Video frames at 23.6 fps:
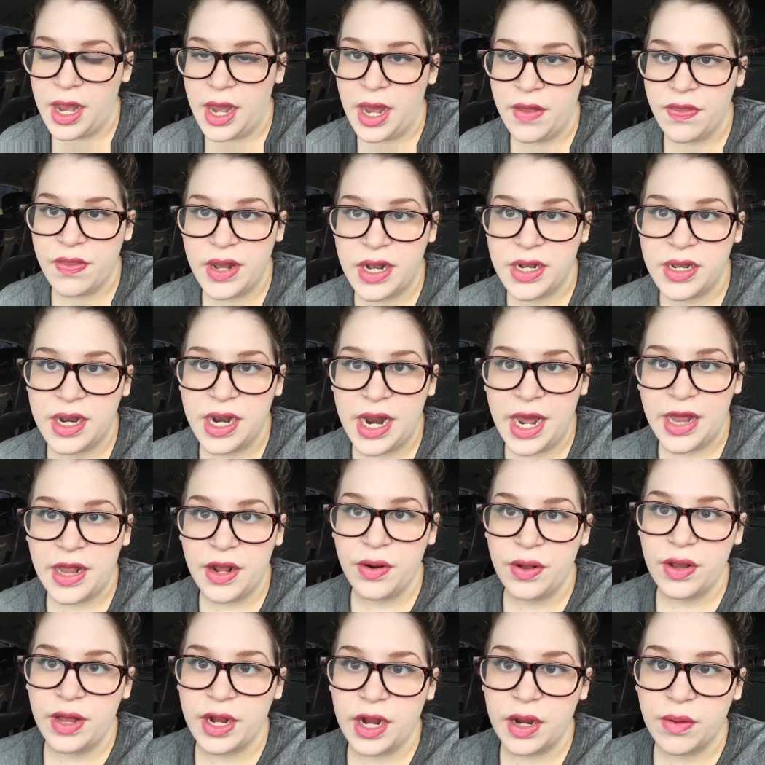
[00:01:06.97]
And then today they
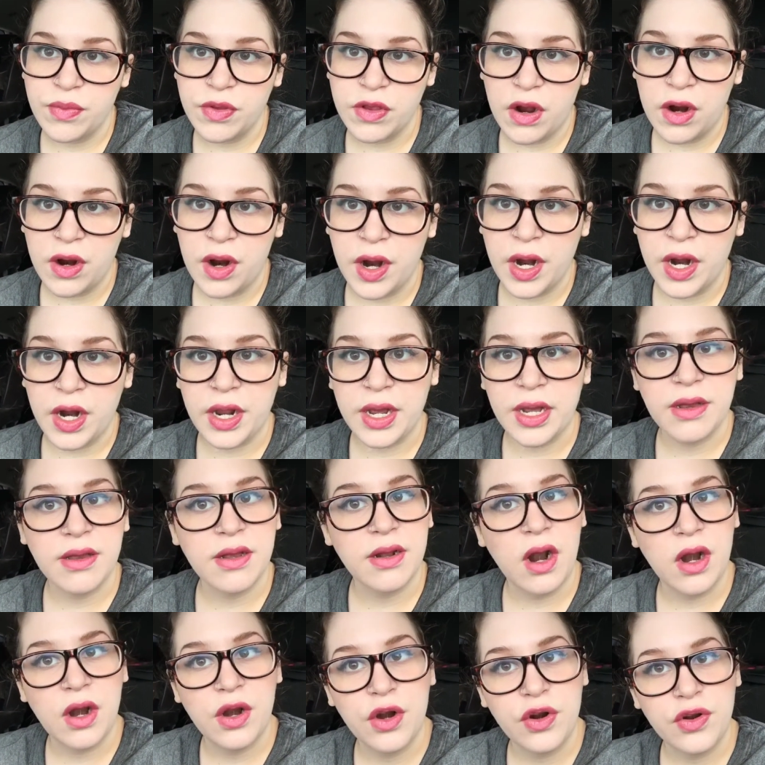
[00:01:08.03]
were like, "I'm sorry, it's
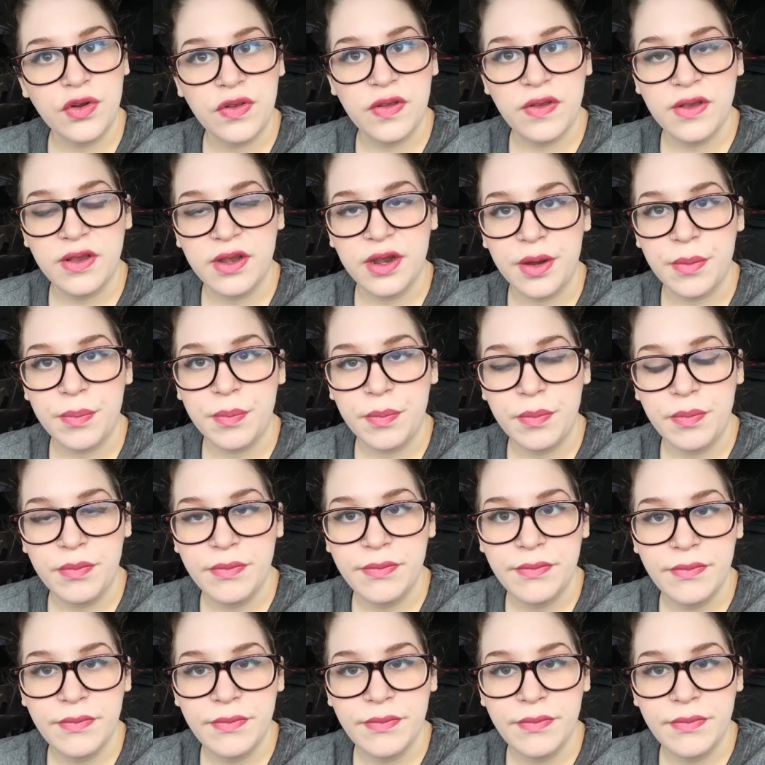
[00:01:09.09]
not in our system."